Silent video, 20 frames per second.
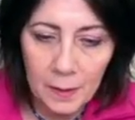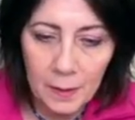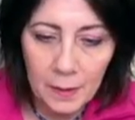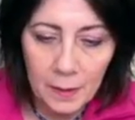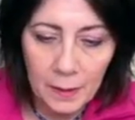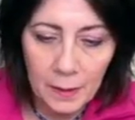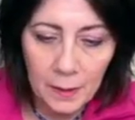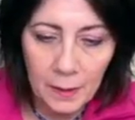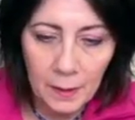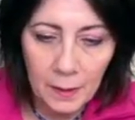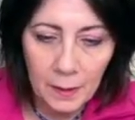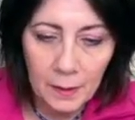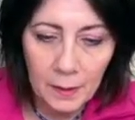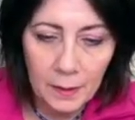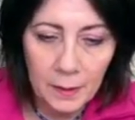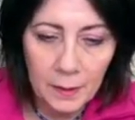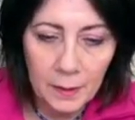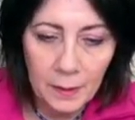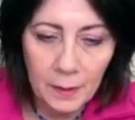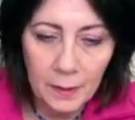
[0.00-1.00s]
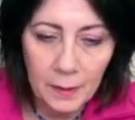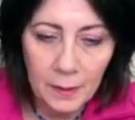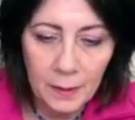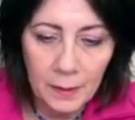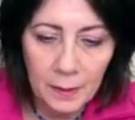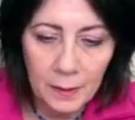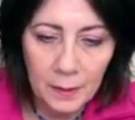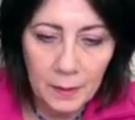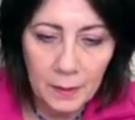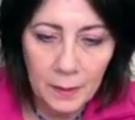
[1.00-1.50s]
Okay
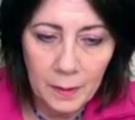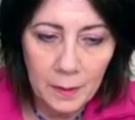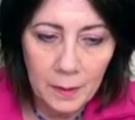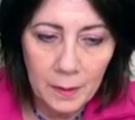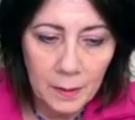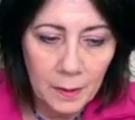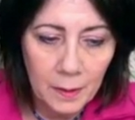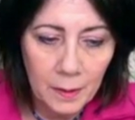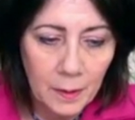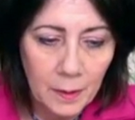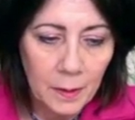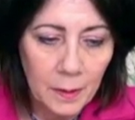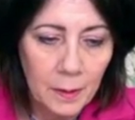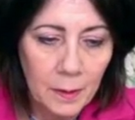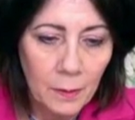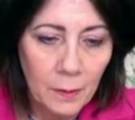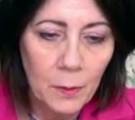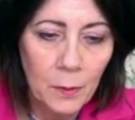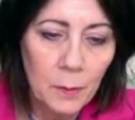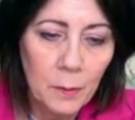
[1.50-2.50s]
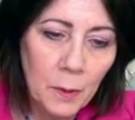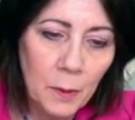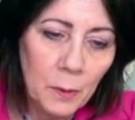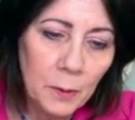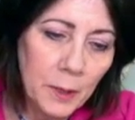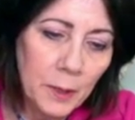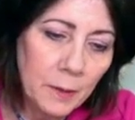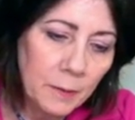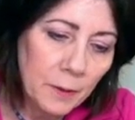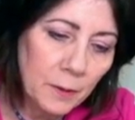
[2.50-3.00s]
oh, hold
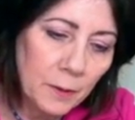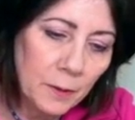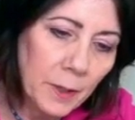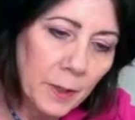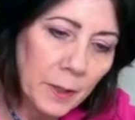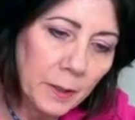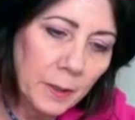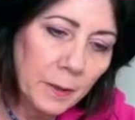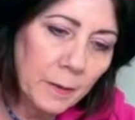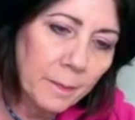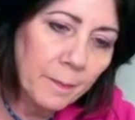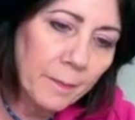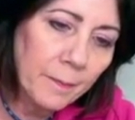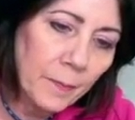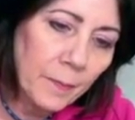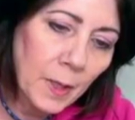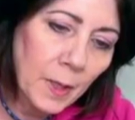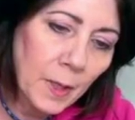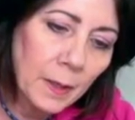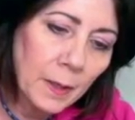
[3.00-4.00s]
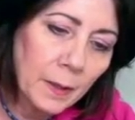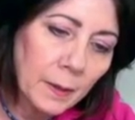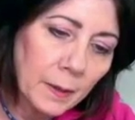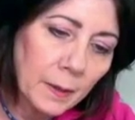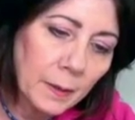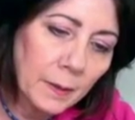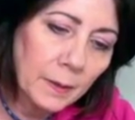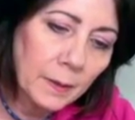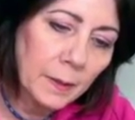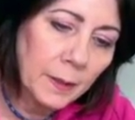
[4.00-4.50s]
on, it's right here.
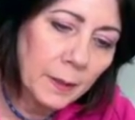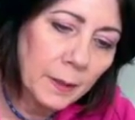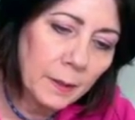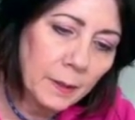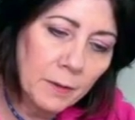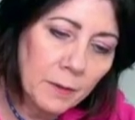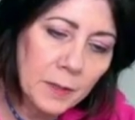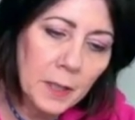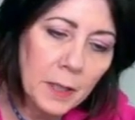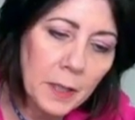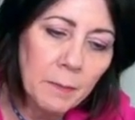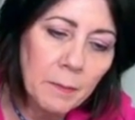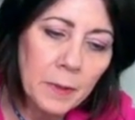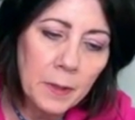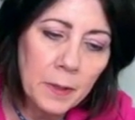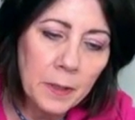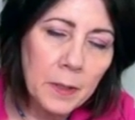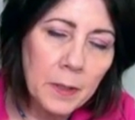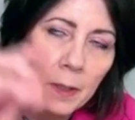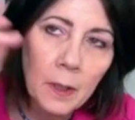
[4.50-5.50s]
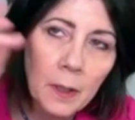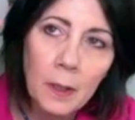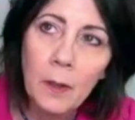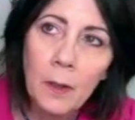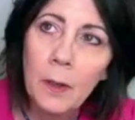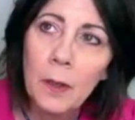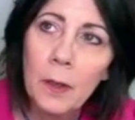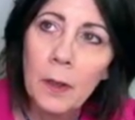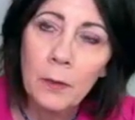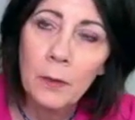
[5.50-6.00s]
Negative statements,
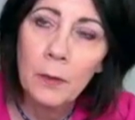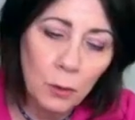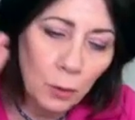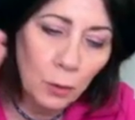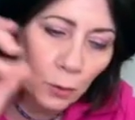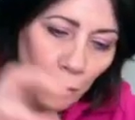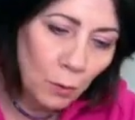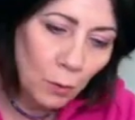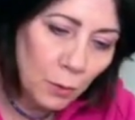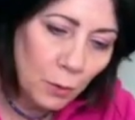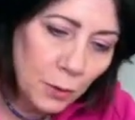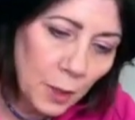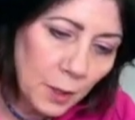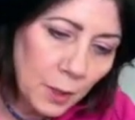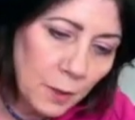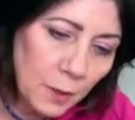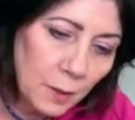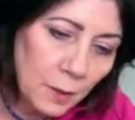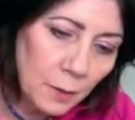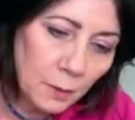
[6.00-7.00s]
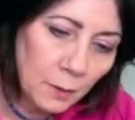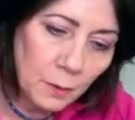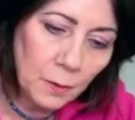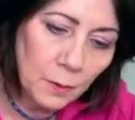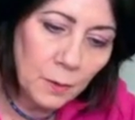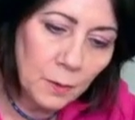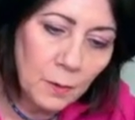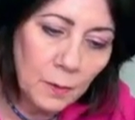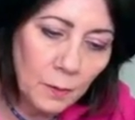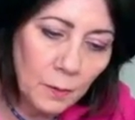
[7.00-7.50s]
two, section two.
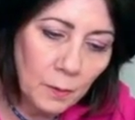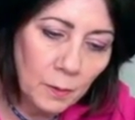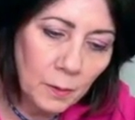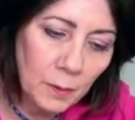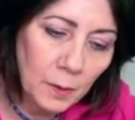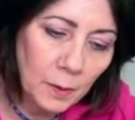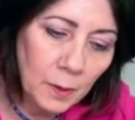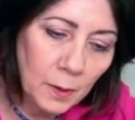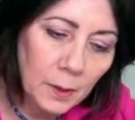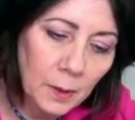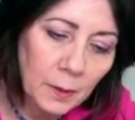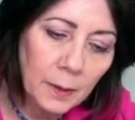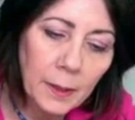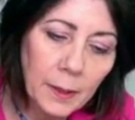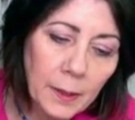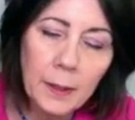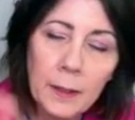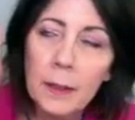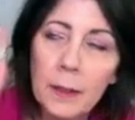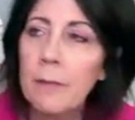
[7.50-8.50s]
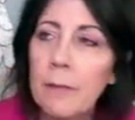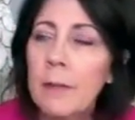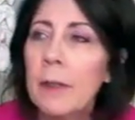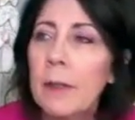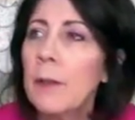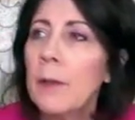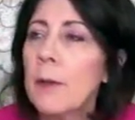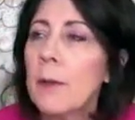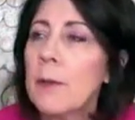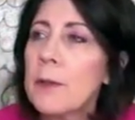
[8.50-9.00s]
Okay, 11
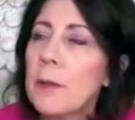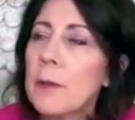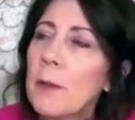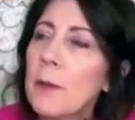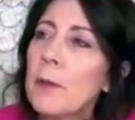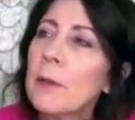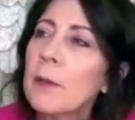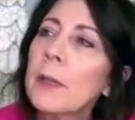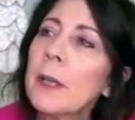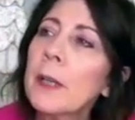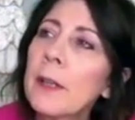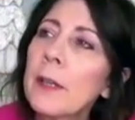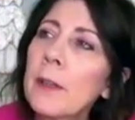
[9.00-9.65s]
of those, so don't look at